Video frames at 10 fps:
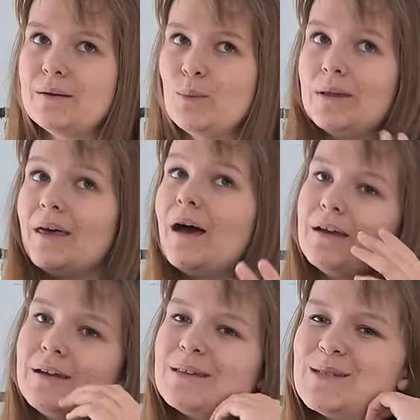when
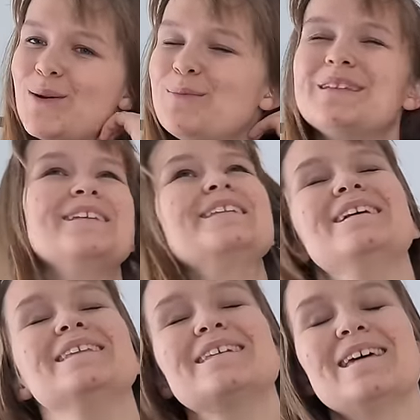I saw
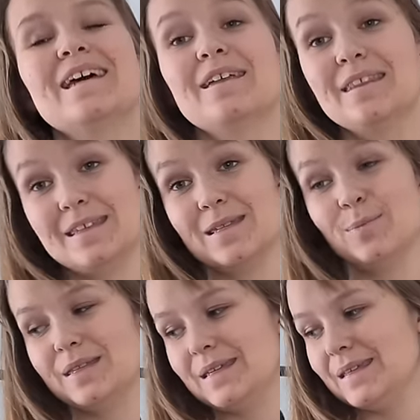Petiteknit, this is
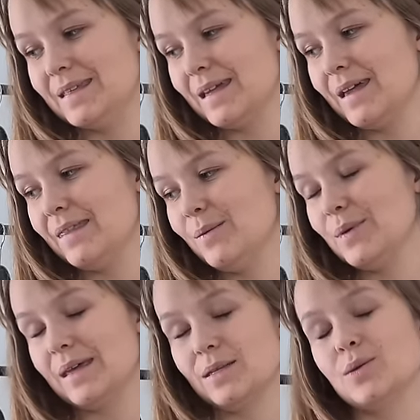Petiteknit again,
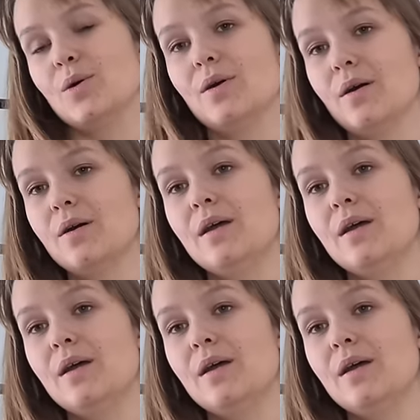when I saw